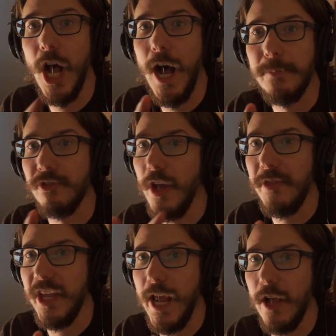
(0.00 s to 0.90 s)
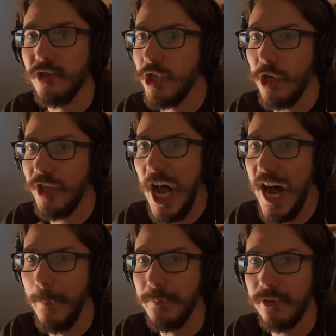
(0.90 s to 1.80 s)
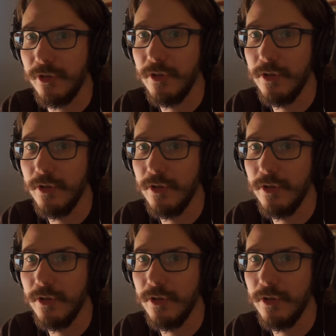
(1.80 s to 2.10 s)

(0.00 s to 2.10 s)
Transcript: hops, nothing else. Just hops.